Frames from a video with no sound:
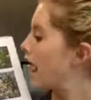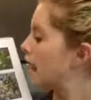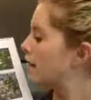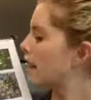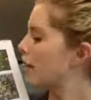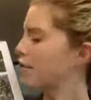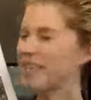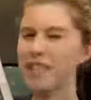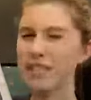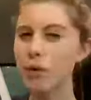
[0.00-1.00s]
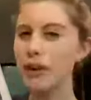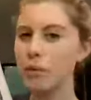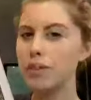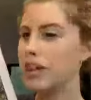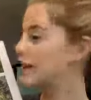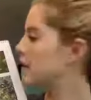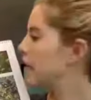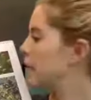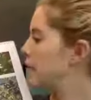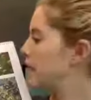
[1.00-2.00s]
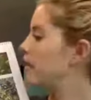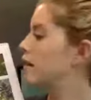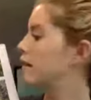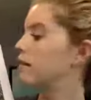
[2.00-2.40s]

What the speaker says: And other than the locust, which gets kind of big,